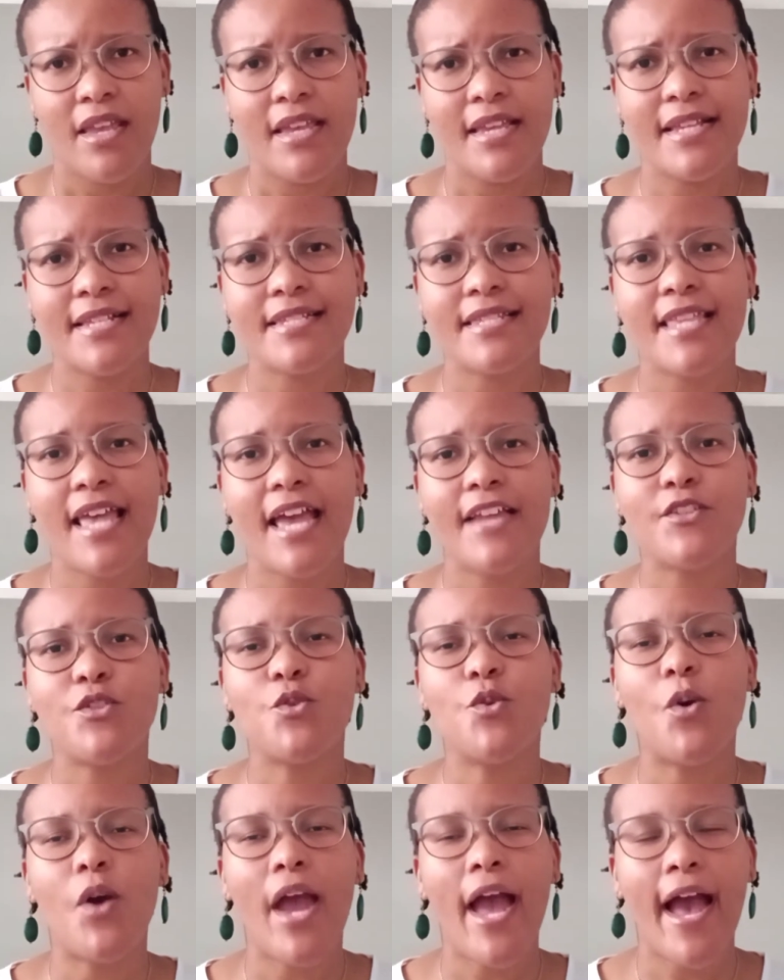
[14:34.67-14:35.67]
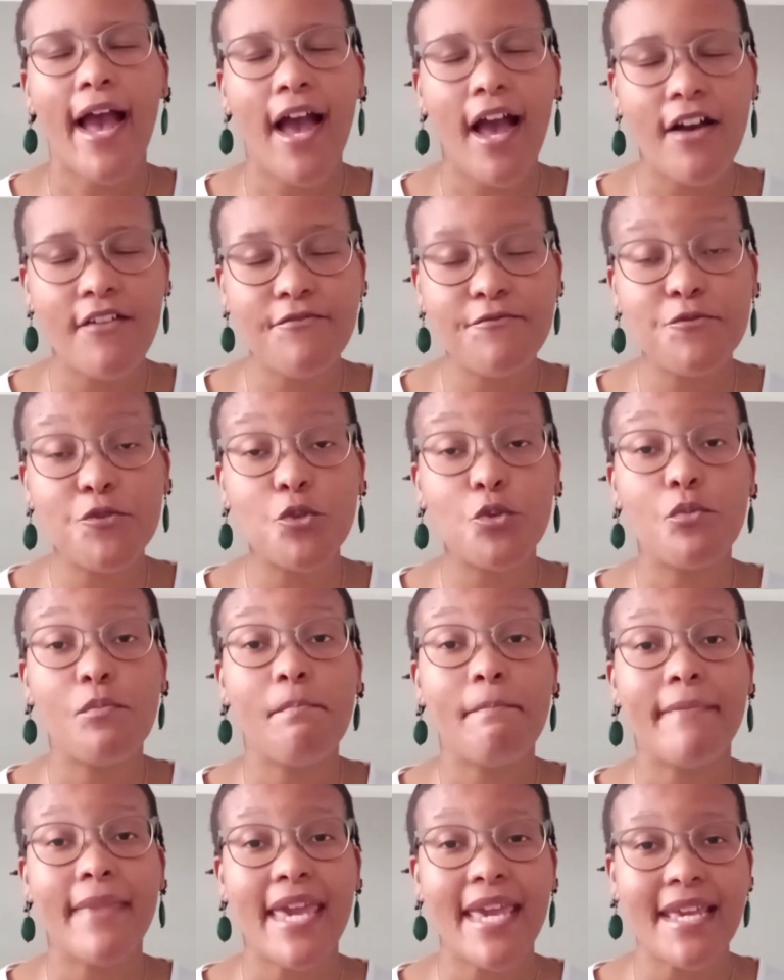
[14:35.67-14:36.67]
is that you have to
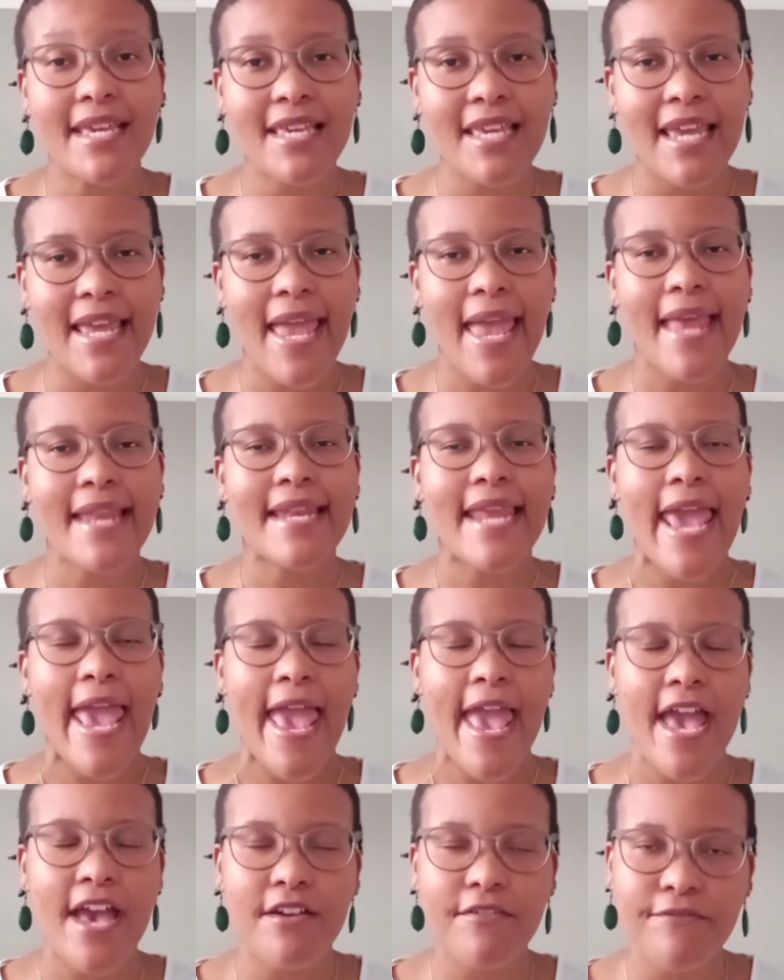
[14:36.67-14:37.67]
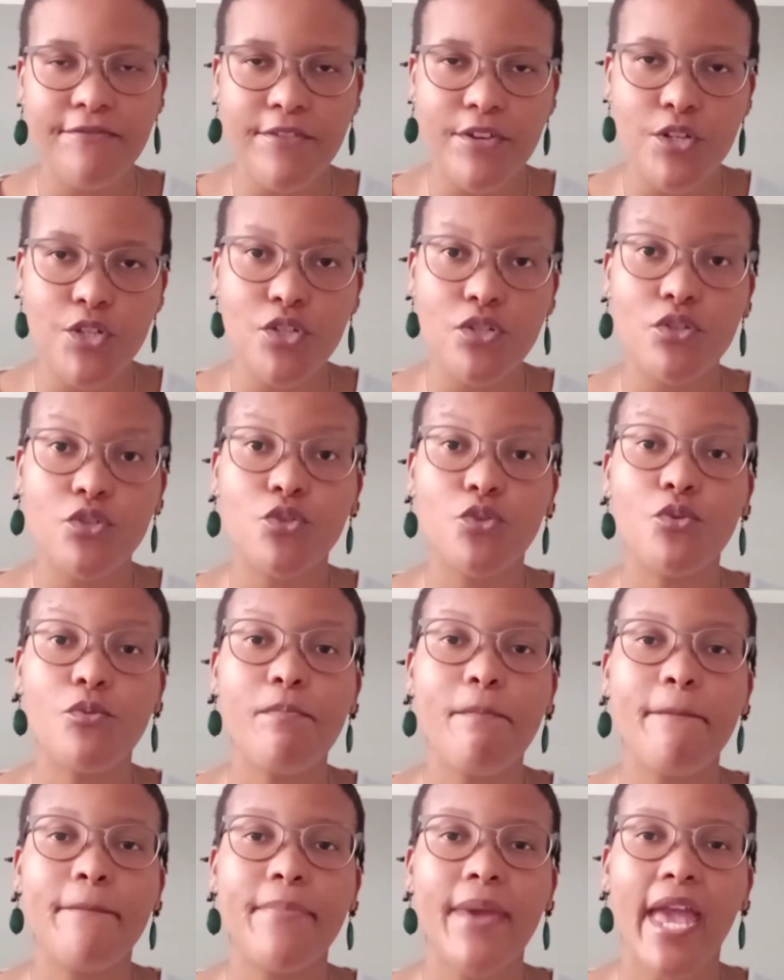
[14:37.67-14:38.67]
make an effort to
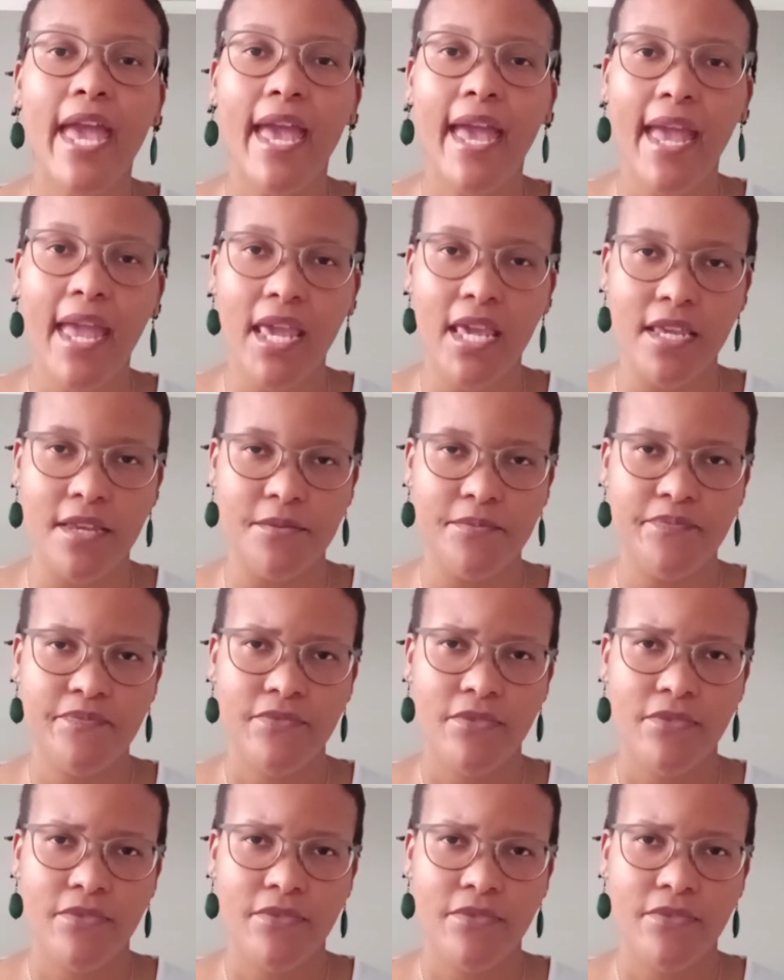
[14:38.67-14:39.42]
pay,